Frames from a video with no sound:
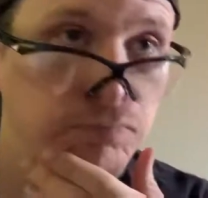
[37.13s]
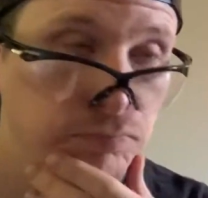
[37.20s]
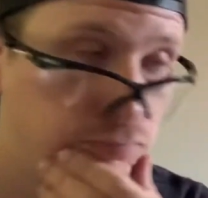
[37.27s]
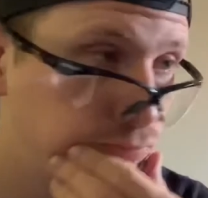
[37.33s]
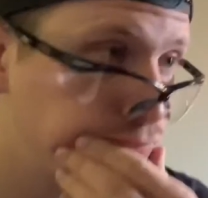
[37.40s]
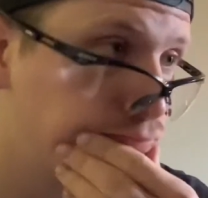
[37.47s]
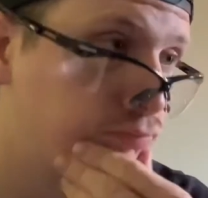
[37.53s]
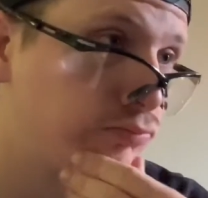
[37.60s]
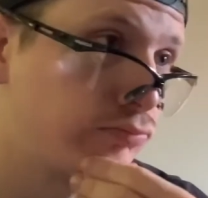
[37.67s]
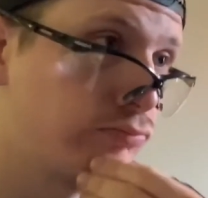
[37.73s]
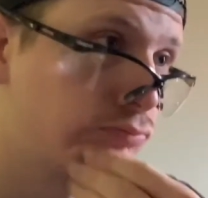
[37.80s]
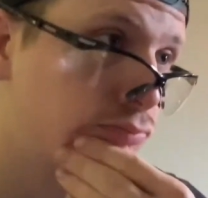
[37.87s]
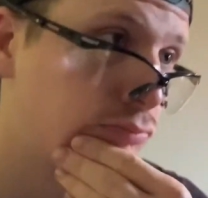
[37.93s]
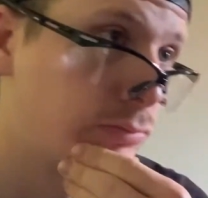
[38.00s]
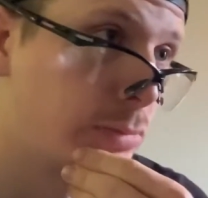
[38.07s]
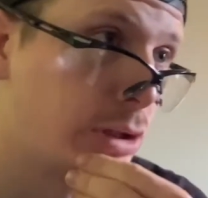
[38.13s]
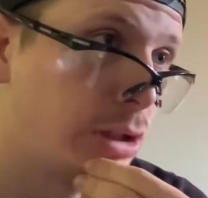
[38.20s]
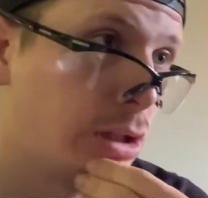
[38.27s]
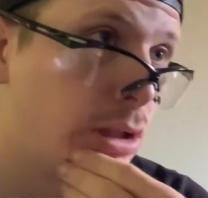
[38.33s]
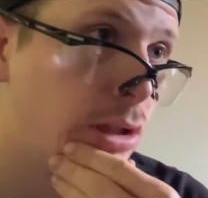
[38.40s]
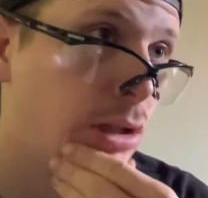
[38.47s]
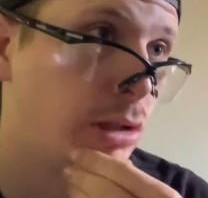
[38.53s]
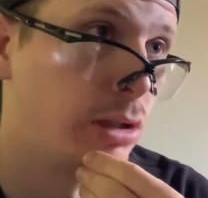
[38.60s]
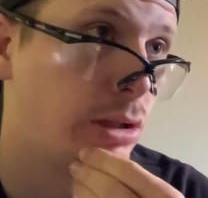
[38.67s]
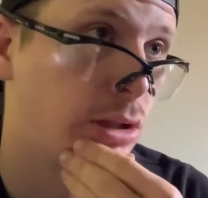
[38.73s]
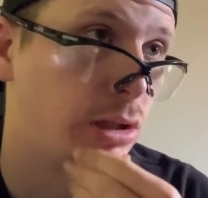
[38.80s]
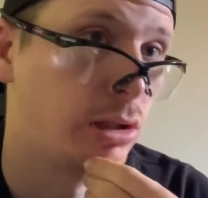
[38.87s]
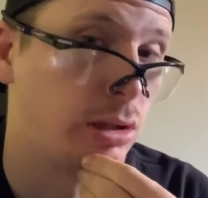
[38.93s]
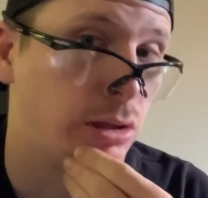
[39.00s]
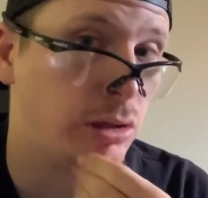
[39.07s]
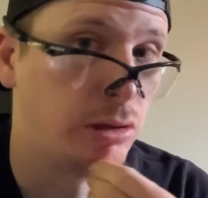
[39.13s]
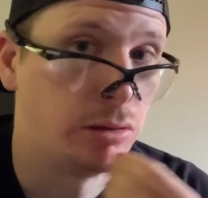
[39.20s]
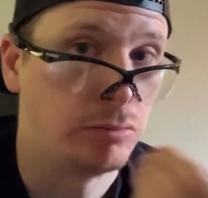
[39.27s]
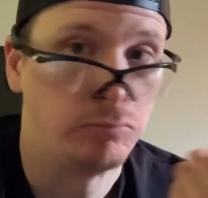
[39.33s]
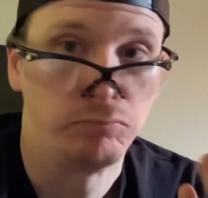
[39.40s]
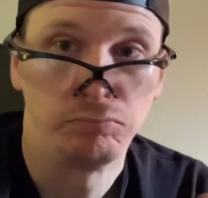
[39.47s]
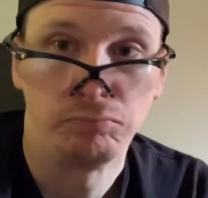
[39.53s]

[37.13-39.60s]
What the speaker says: it drives me crazy. I hate it.